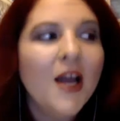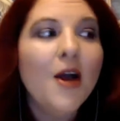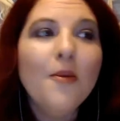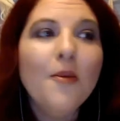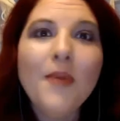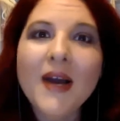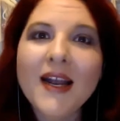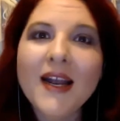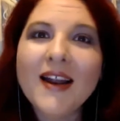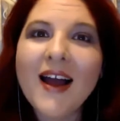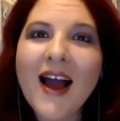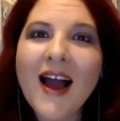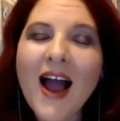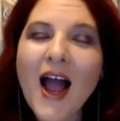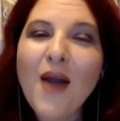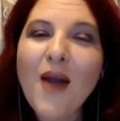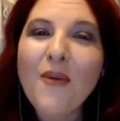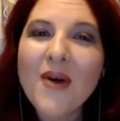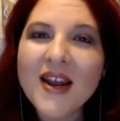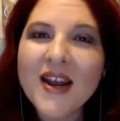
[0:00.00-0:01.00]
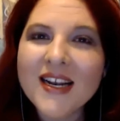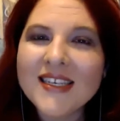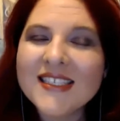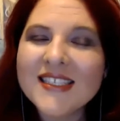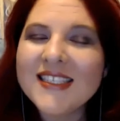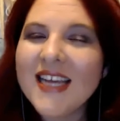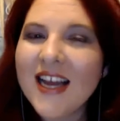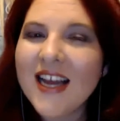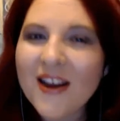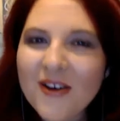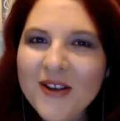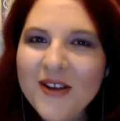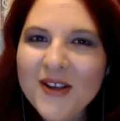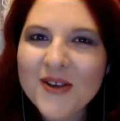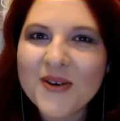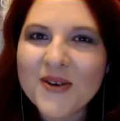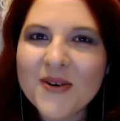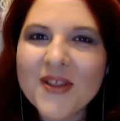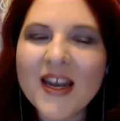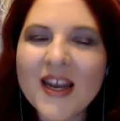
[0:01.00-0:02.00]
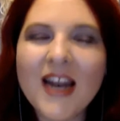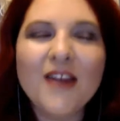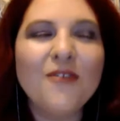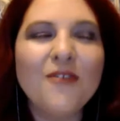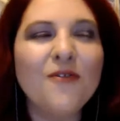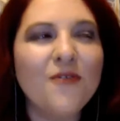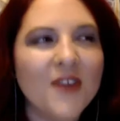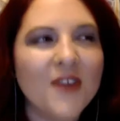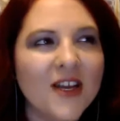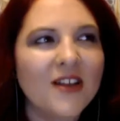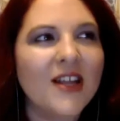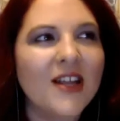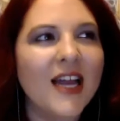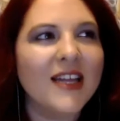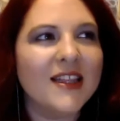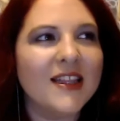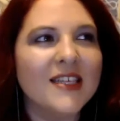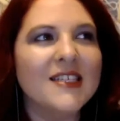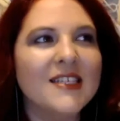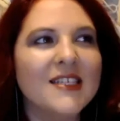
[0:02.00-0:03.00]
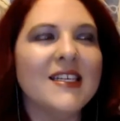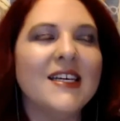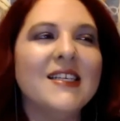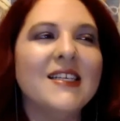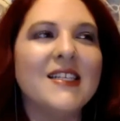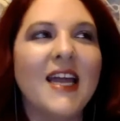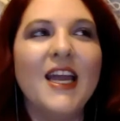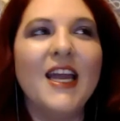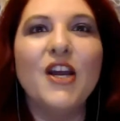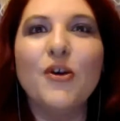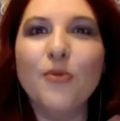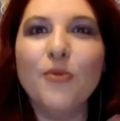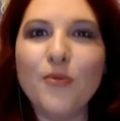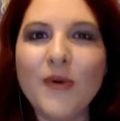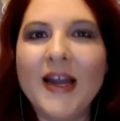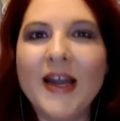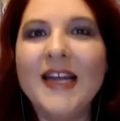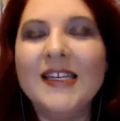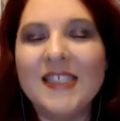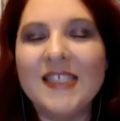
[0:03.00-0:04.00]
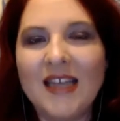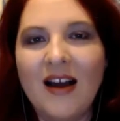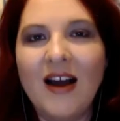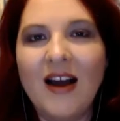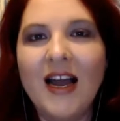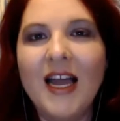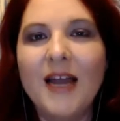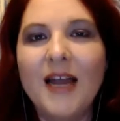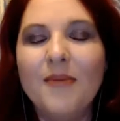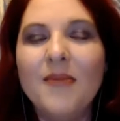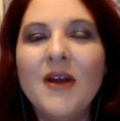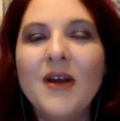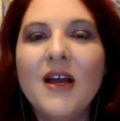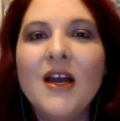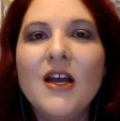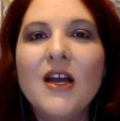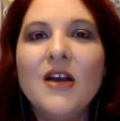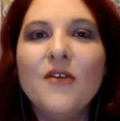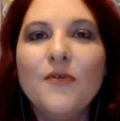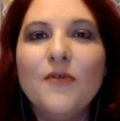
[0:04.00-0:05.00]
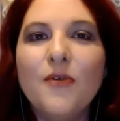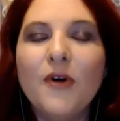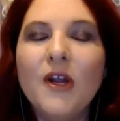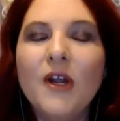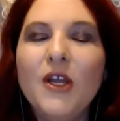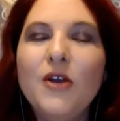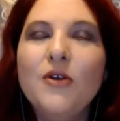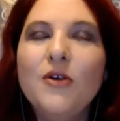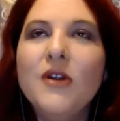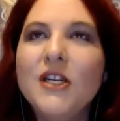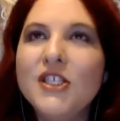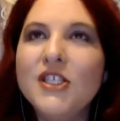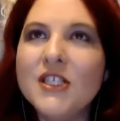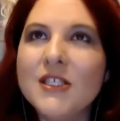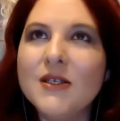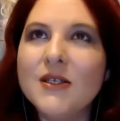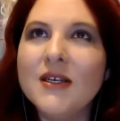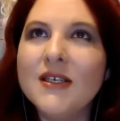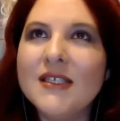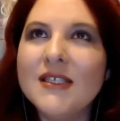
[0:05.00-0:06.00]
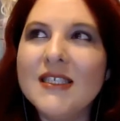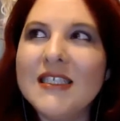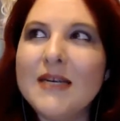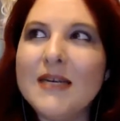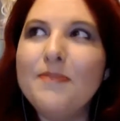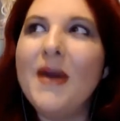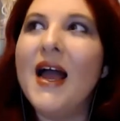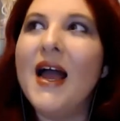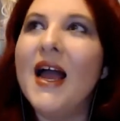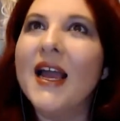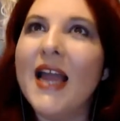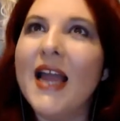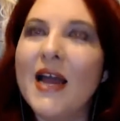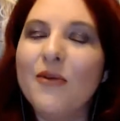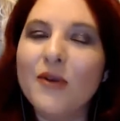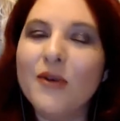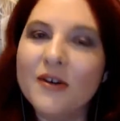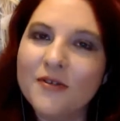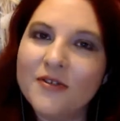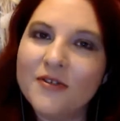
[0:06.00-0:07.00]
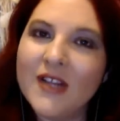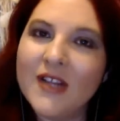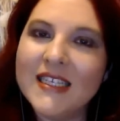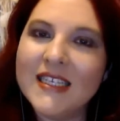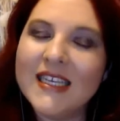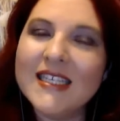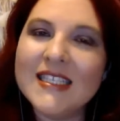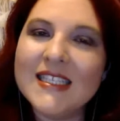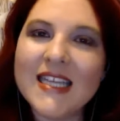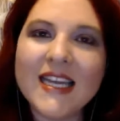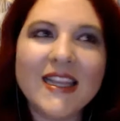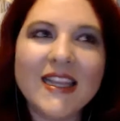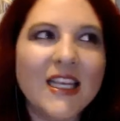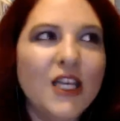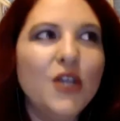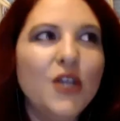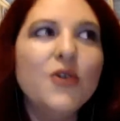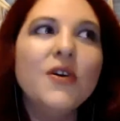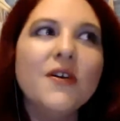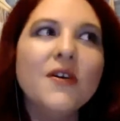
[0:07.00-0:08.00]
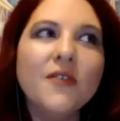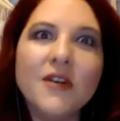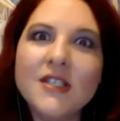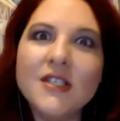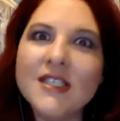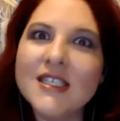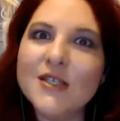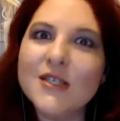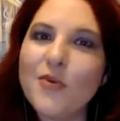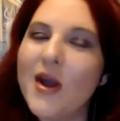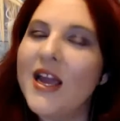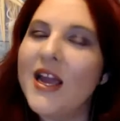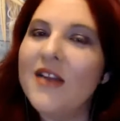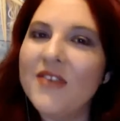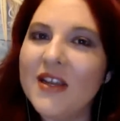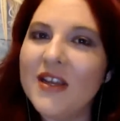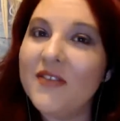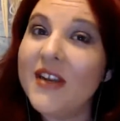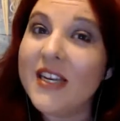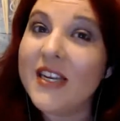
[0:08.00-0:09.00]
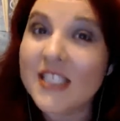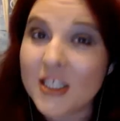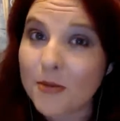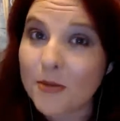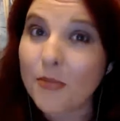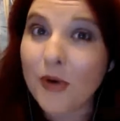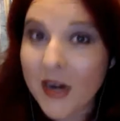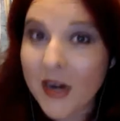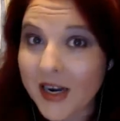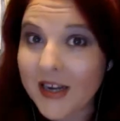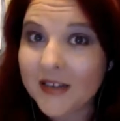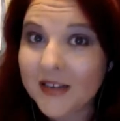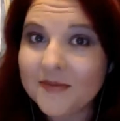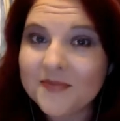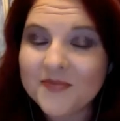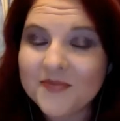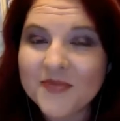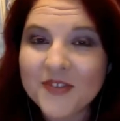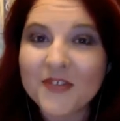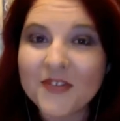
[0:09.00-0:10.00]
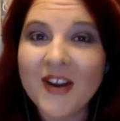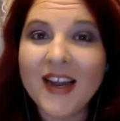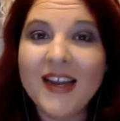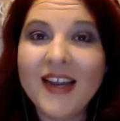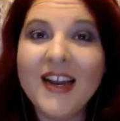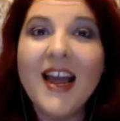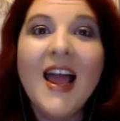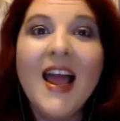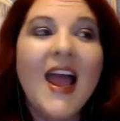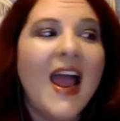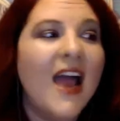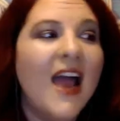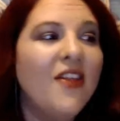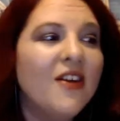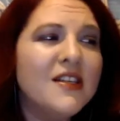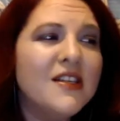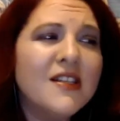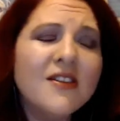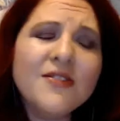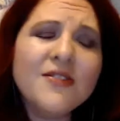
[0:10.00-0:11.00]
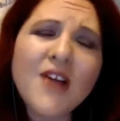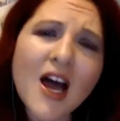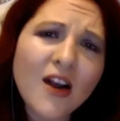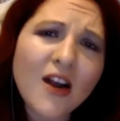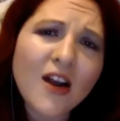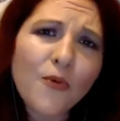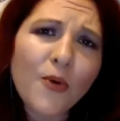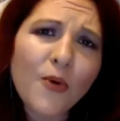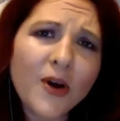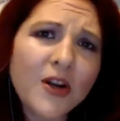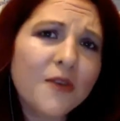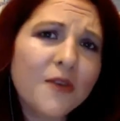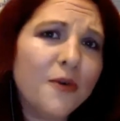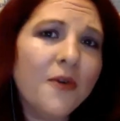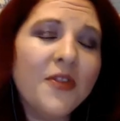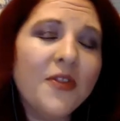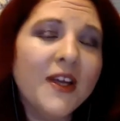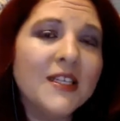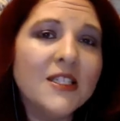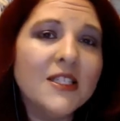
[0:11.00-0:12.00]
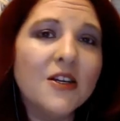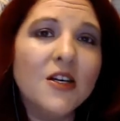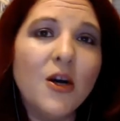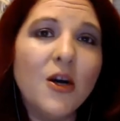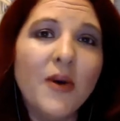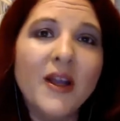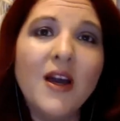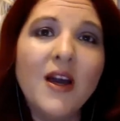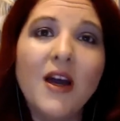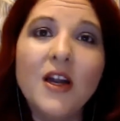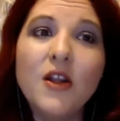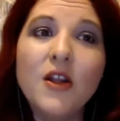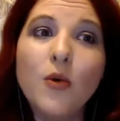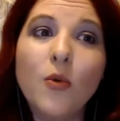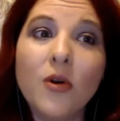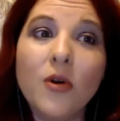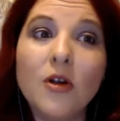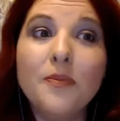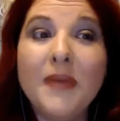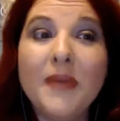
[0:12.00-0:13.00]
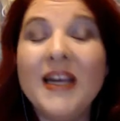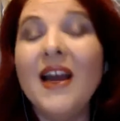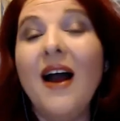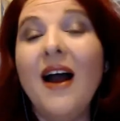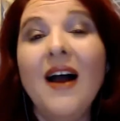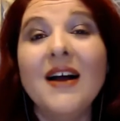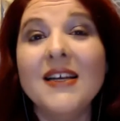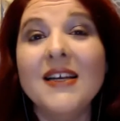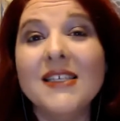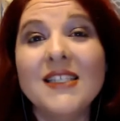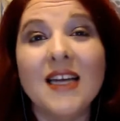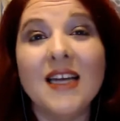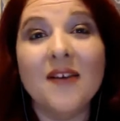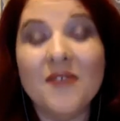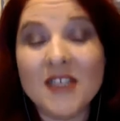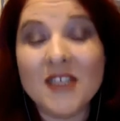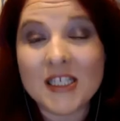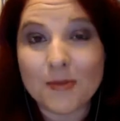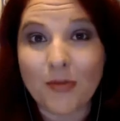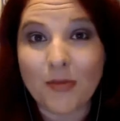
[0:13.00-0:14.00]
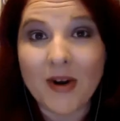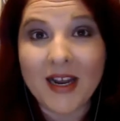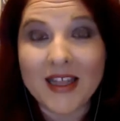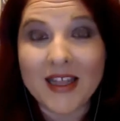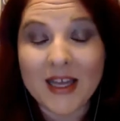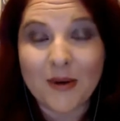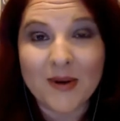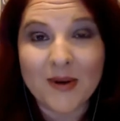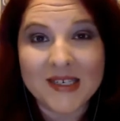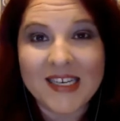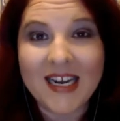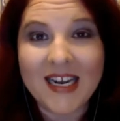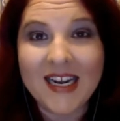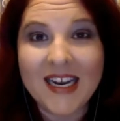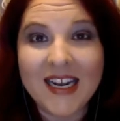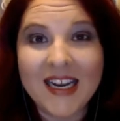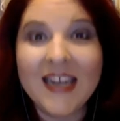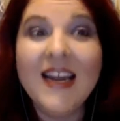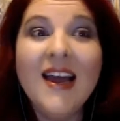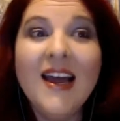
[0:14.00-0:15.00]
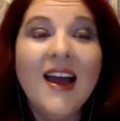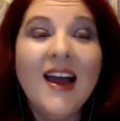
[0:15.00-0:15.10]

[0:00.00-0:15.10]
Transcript: But I wanted to tell you that I feel like this is a great time for you to just sit back and reflect. It's like the universe's way of giving us a break, right? And there's a lot of wonderful things that are going on in the world because of this break that we're taking.